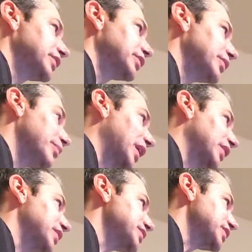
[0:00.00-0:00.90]
a little
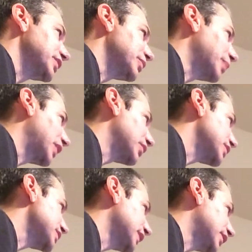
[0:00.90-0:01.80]
imbalance in their
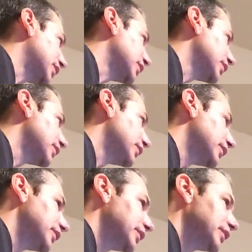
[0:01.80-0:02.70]
power center.
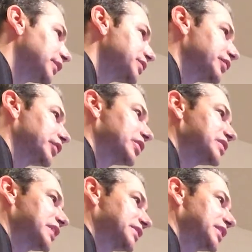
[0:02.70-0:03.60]
Because if you're
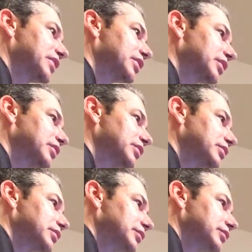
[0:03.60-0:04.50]
a dictator,
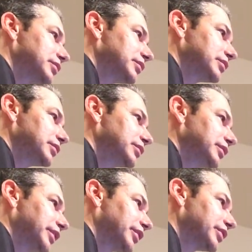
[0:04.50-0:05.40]

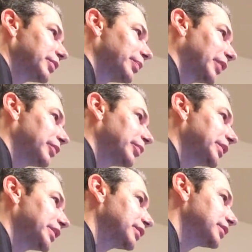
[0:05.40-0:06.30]
you know, you're
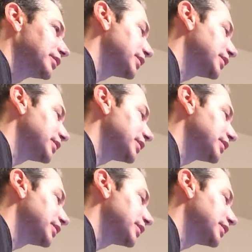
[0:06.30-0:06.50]
probably,